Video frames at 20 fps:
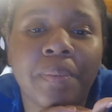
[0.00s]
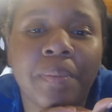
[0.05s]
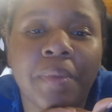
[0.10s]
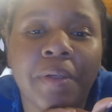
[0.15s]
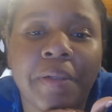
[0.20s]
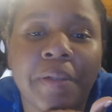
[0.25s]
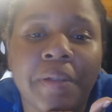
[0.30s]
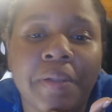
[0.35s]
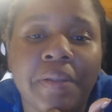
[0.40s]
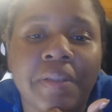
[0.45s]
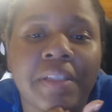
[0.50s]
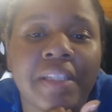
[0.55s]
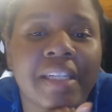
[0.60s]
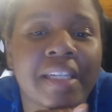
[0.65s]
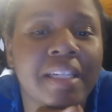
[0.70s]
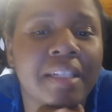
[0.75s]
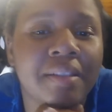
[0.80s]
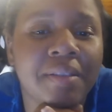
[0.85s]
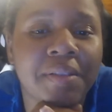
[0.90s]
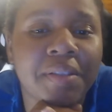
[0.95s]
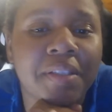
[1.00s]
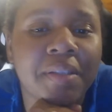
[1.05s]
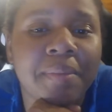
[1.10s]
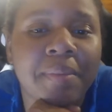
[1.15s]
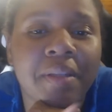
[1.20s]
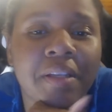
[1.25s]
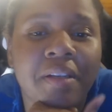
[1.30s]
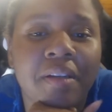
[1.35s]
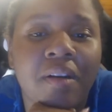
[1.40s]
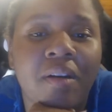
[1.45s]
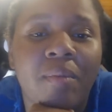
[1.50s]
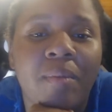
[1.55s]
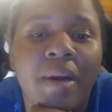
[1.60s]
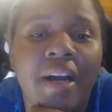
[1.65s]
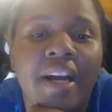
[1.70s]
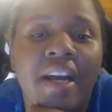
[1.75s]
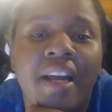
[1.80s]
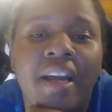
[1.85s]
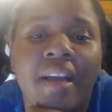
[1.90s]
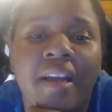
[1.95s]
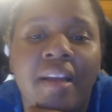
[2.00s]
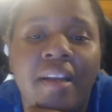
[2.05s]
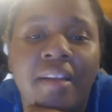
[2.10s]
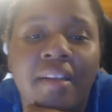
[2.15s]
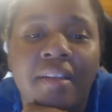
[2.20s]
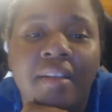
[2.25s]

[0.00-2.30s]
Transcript: per second or something on my